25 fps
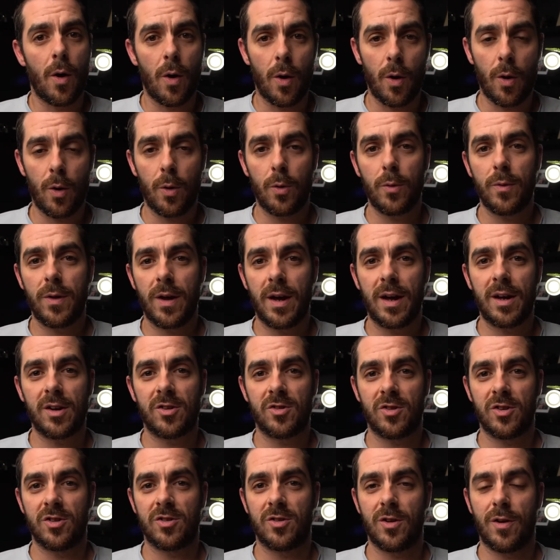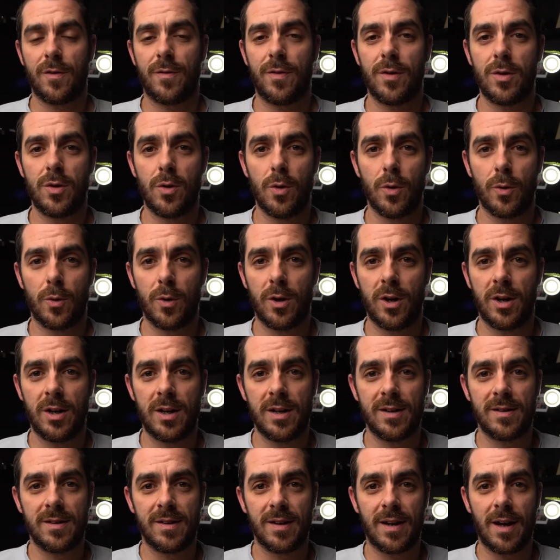all the extra stuff that you're going to
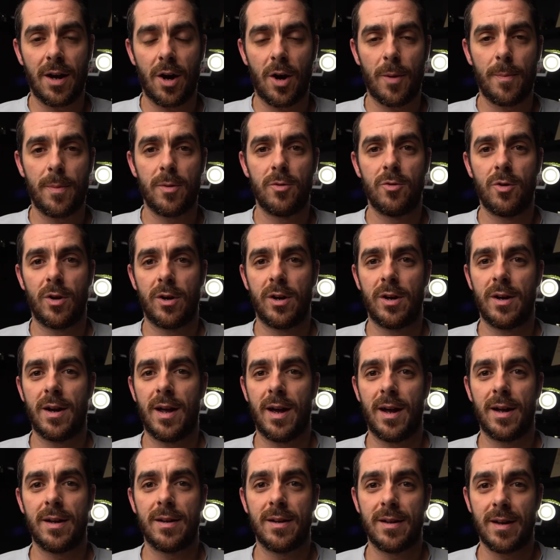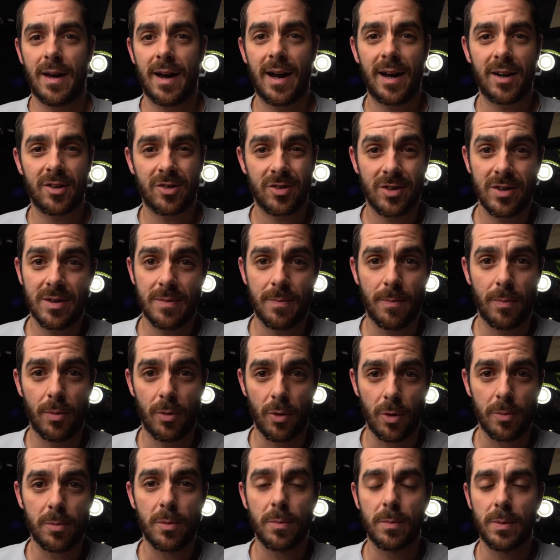need to get up and running, and actually
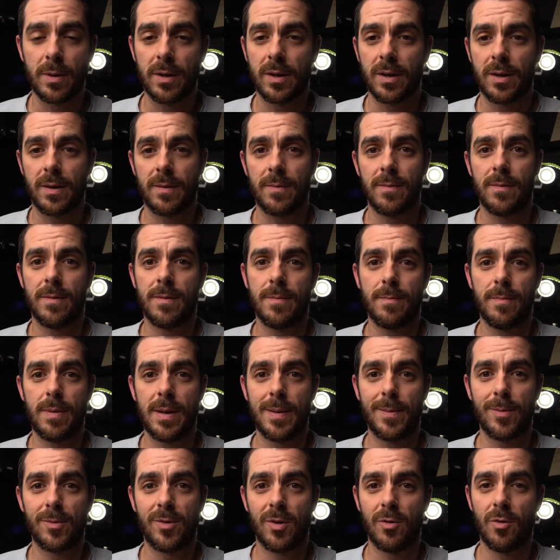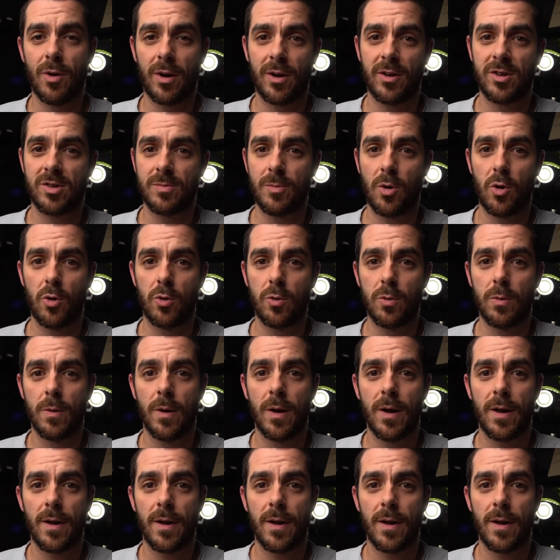probably be able to run a small